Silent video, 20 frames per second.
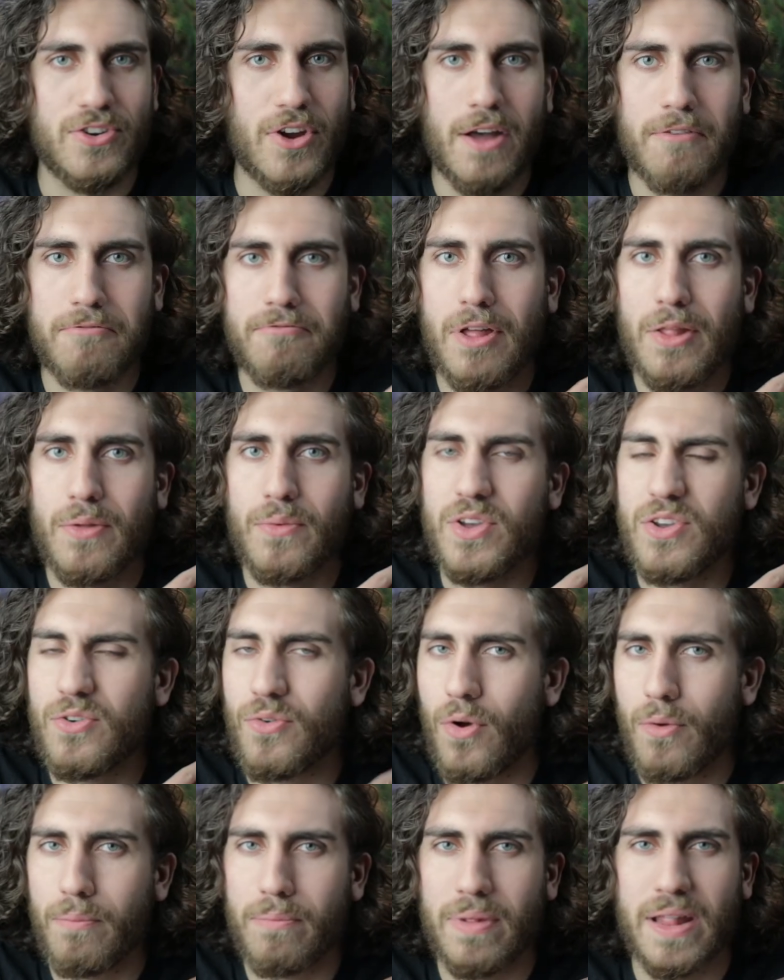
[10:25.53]
You're not following
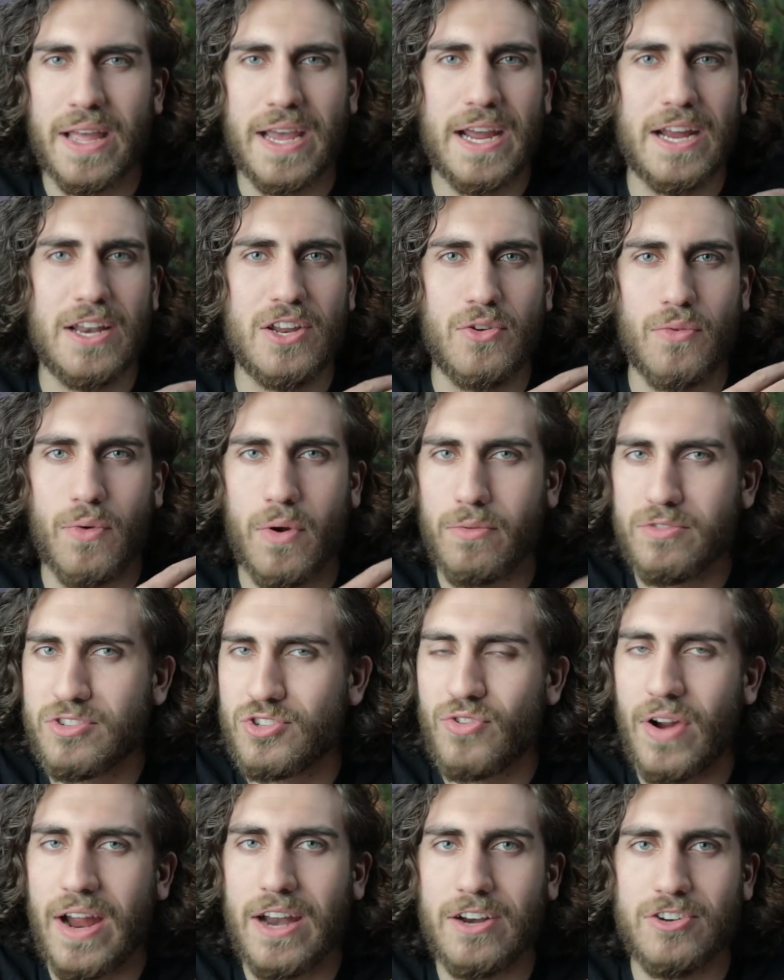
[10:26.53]
your own plan, your own
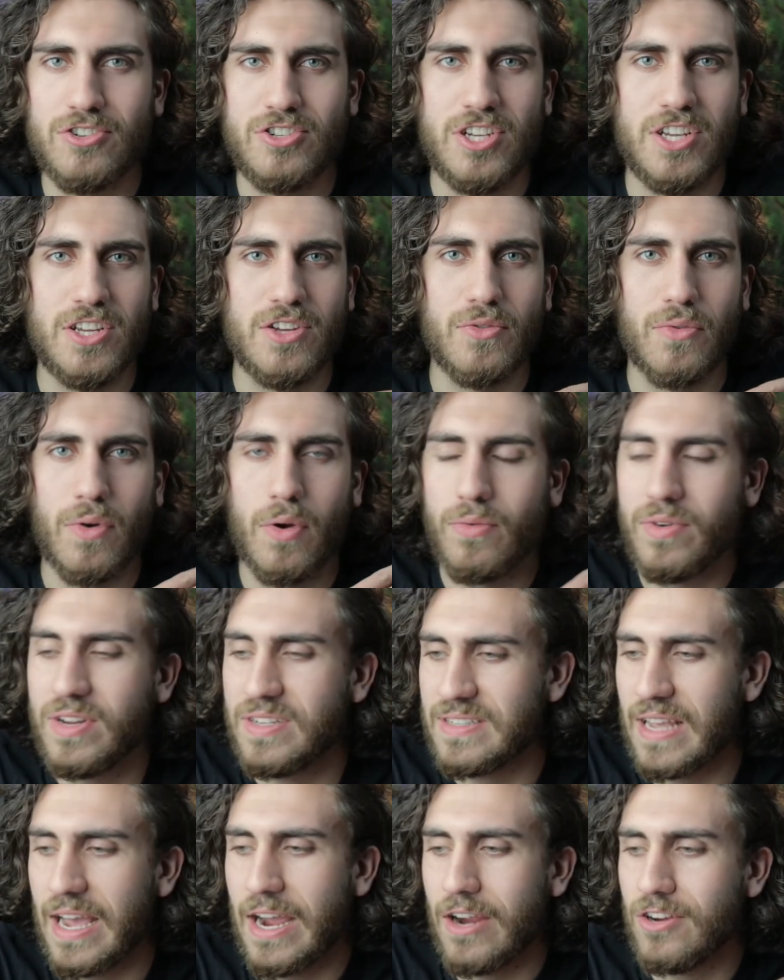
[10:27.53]
strategy, your own
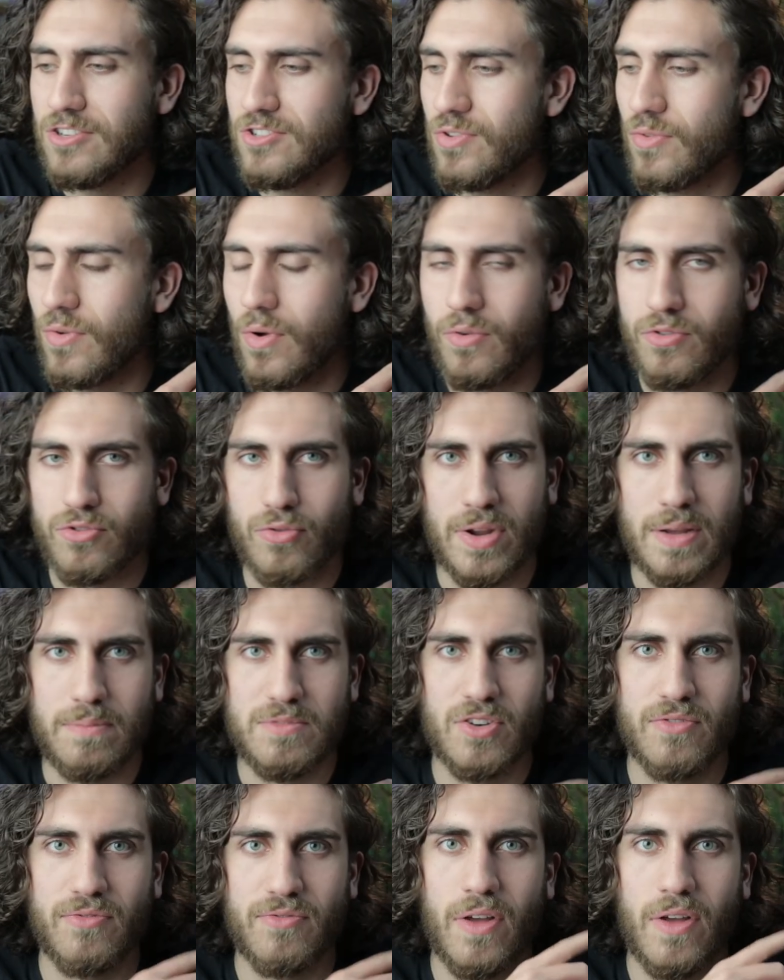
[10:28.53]
desires, your own dreams.